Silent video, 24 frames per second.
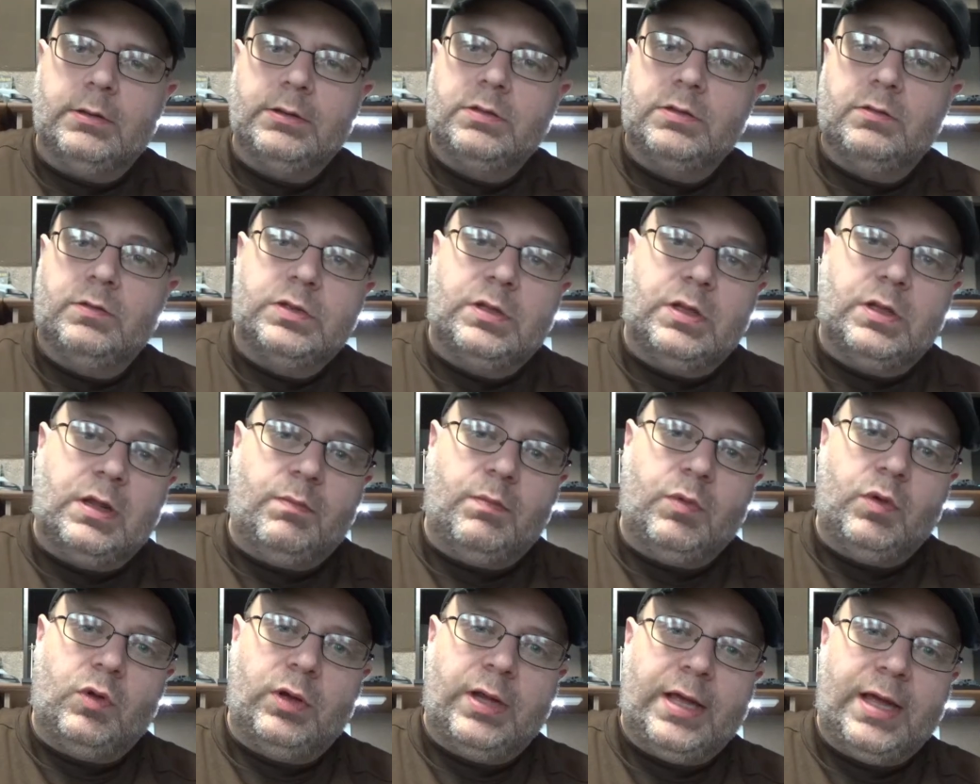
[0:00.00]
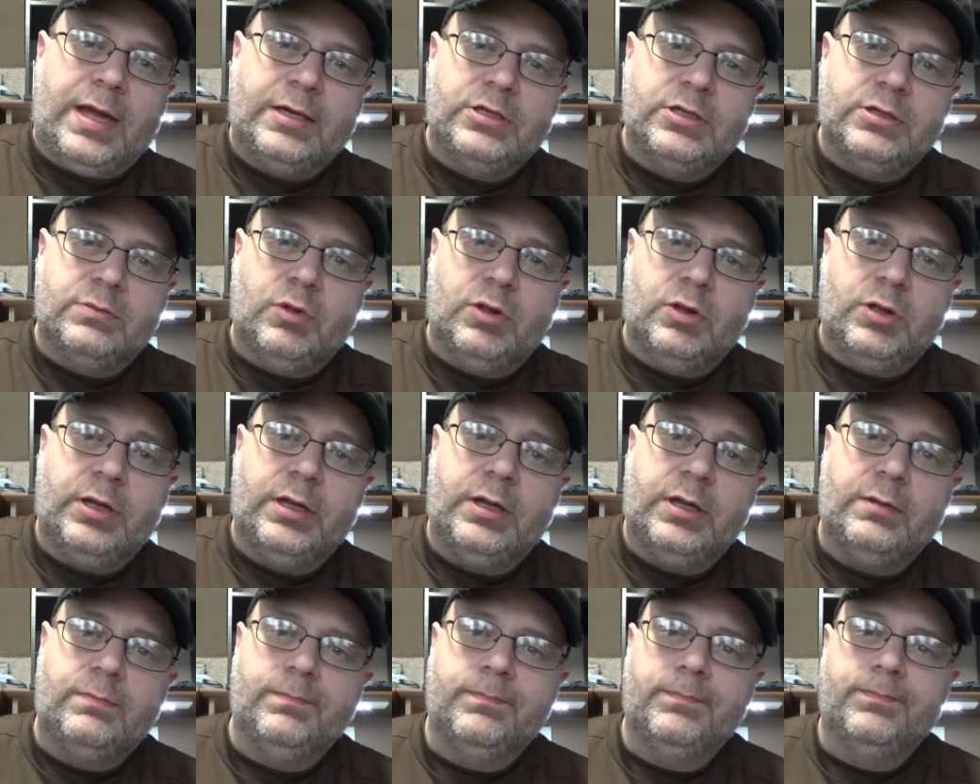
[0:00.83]
So it was a lot of Bold Action
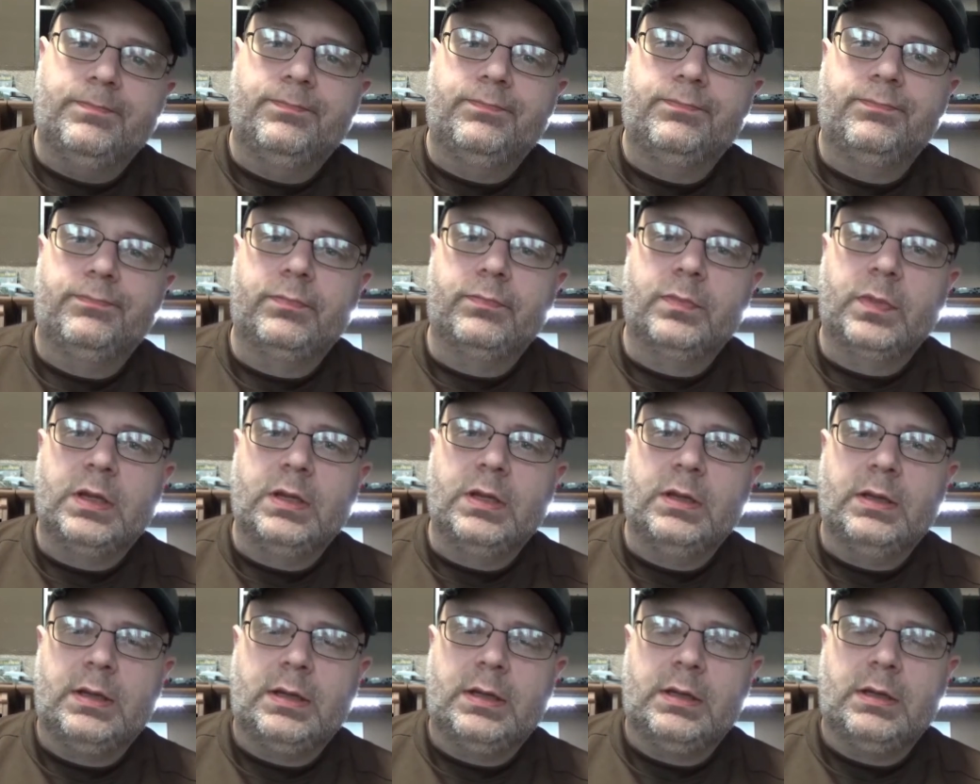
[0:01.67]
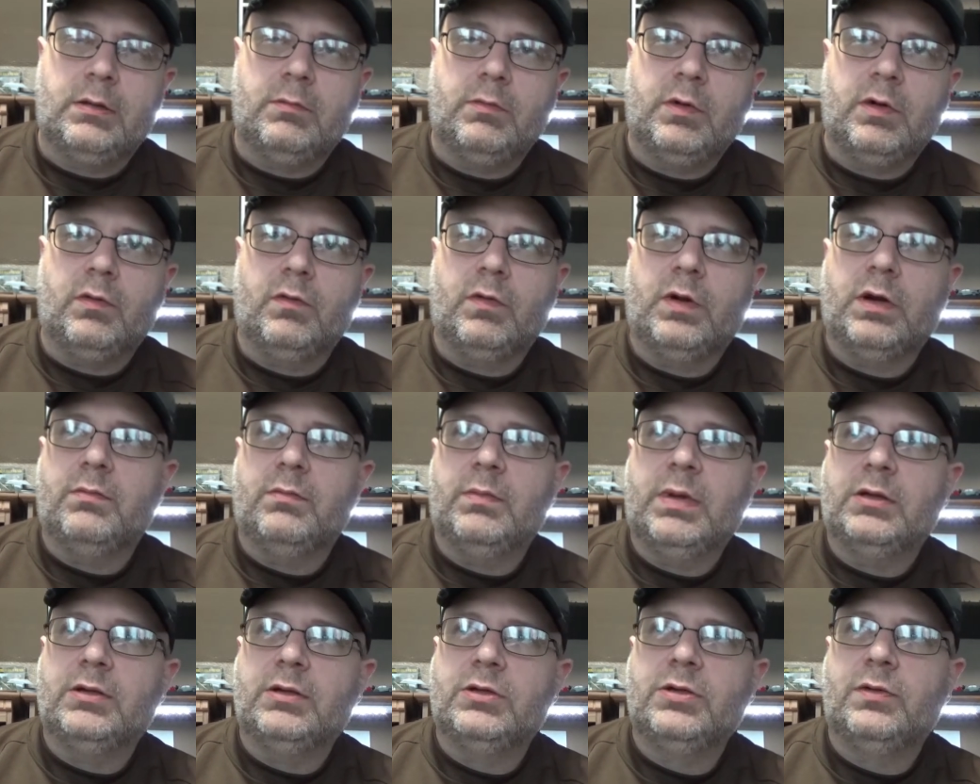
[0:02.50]
played. We were running
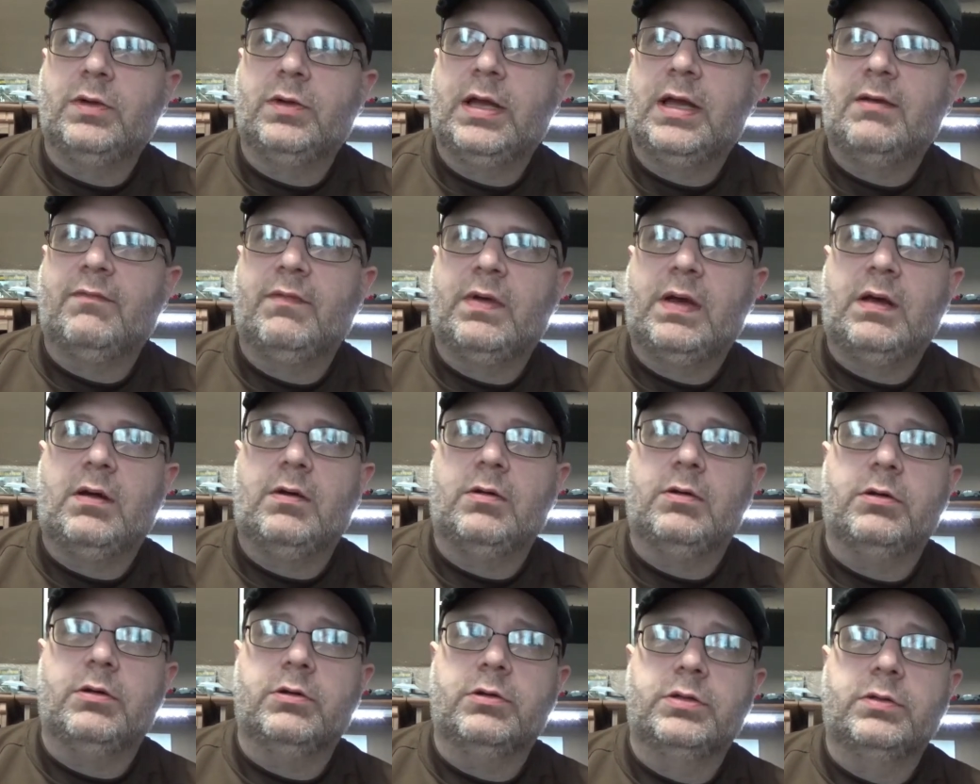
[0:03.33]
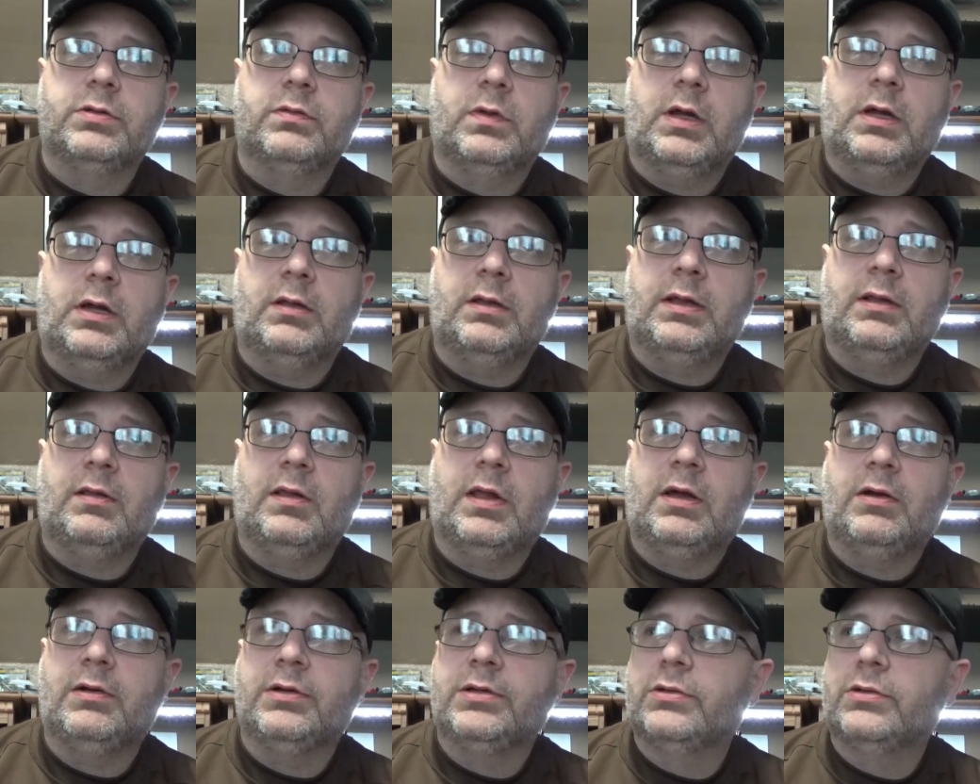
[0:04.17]
about 2.5 hours. They
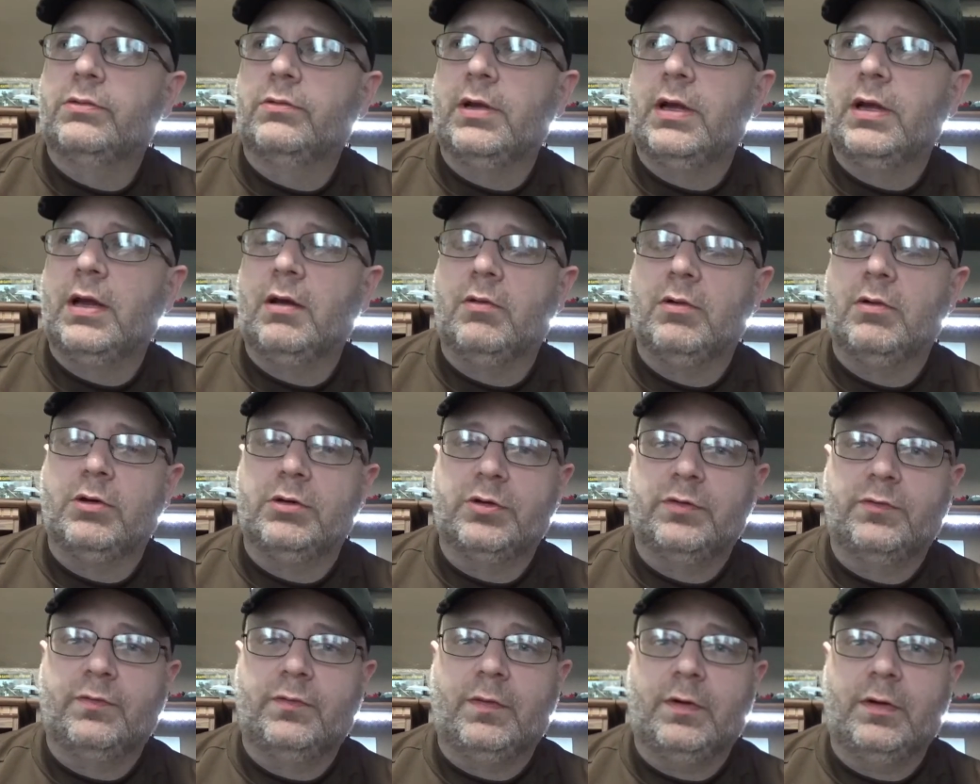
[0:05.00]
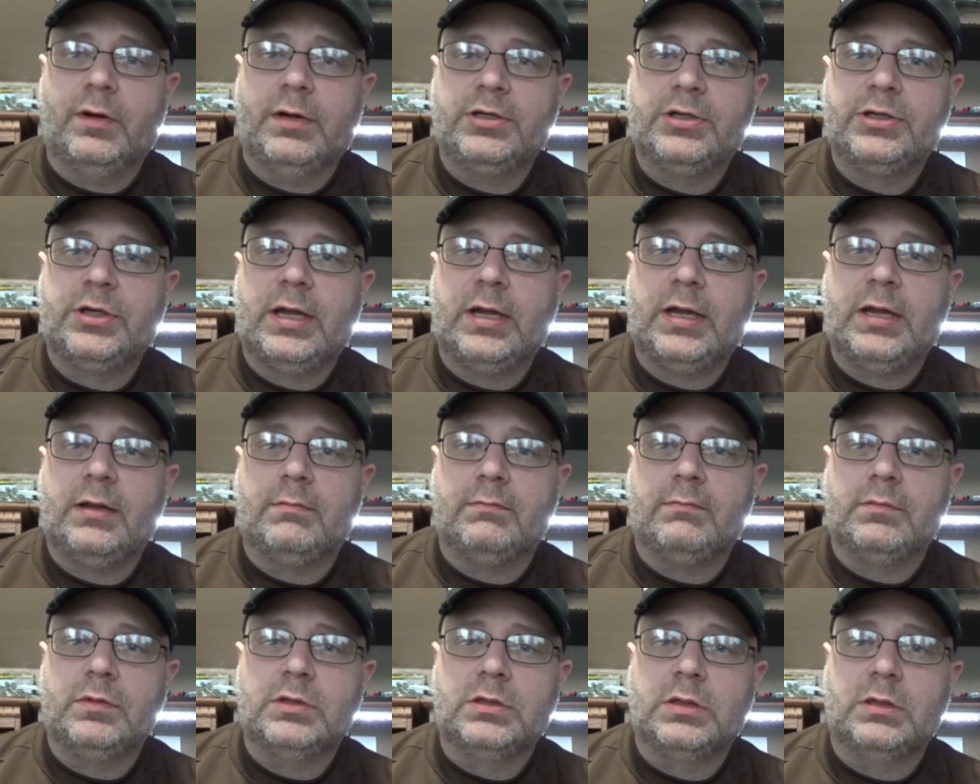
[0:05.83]
allowed us 3 hours for each
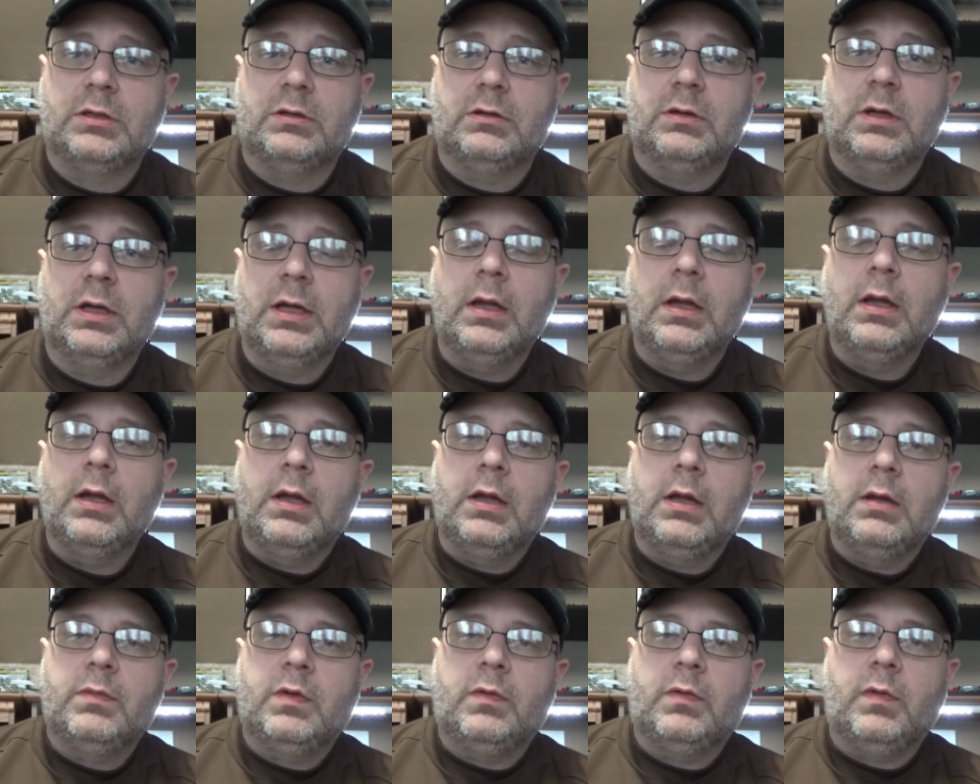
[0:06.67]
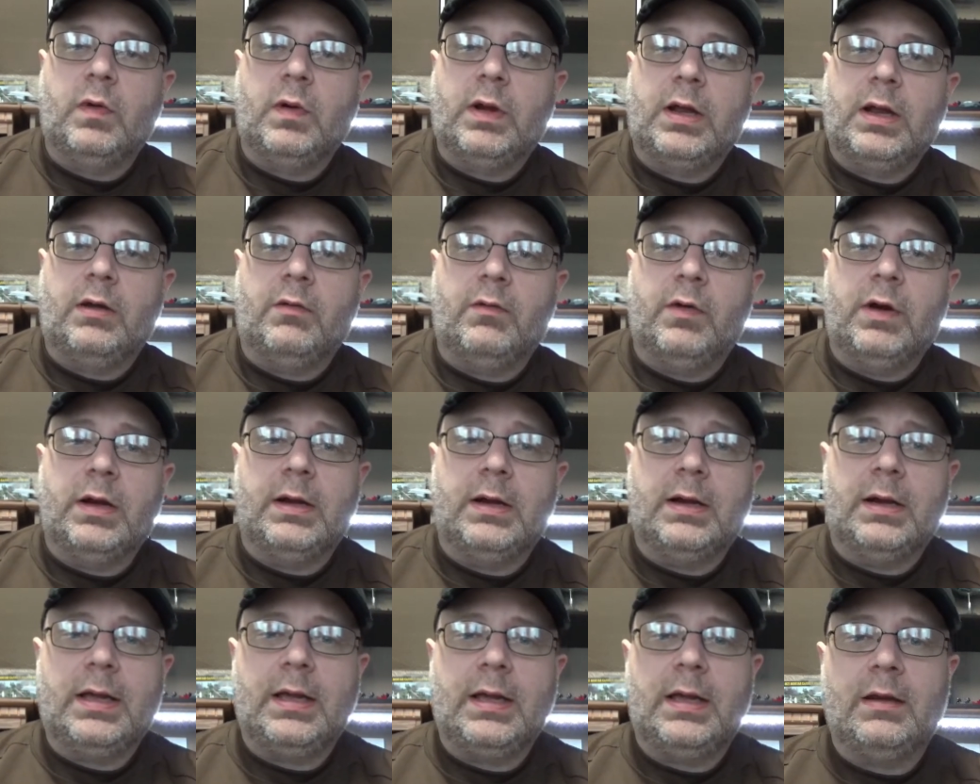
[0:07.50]
game, but we were kind of
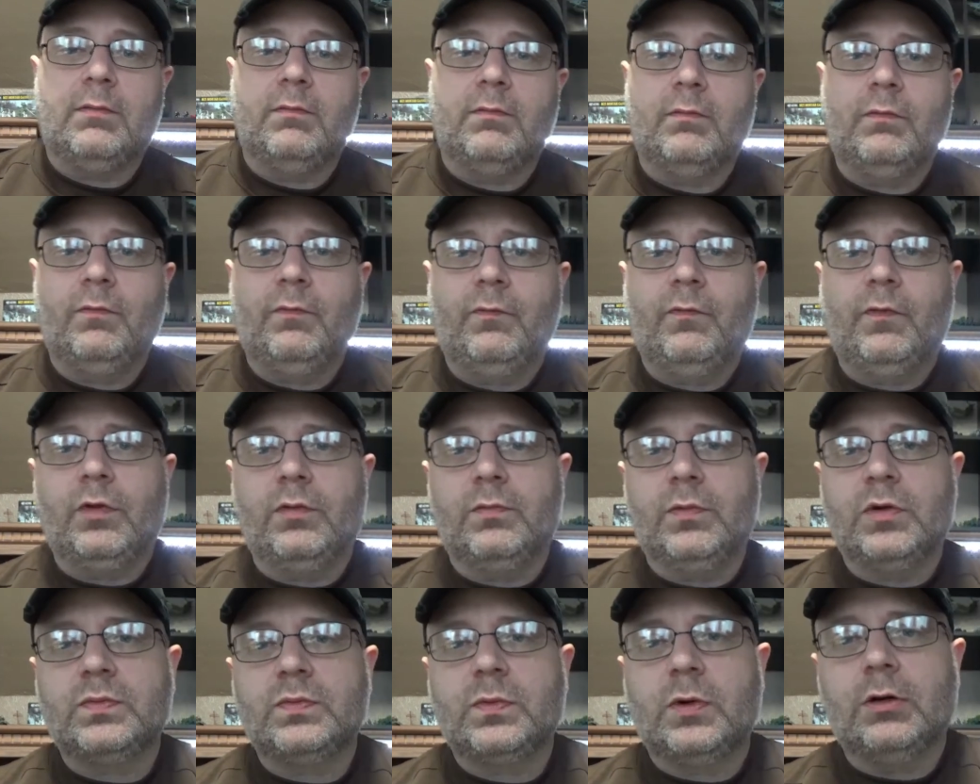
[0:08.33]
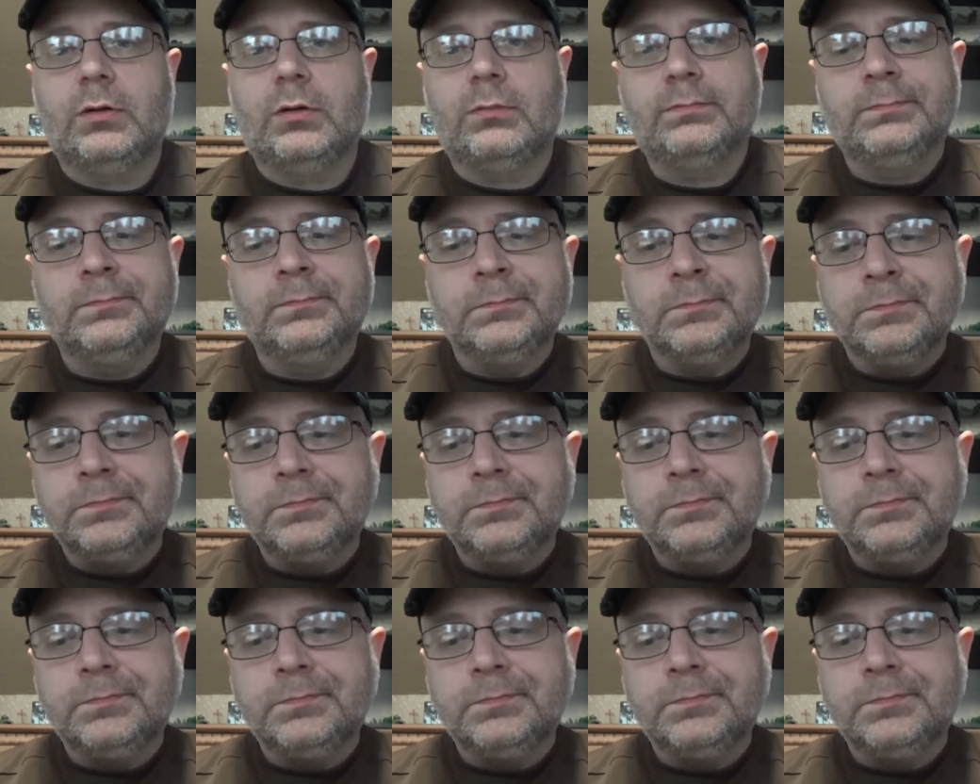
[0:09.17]
running ahead for the most part.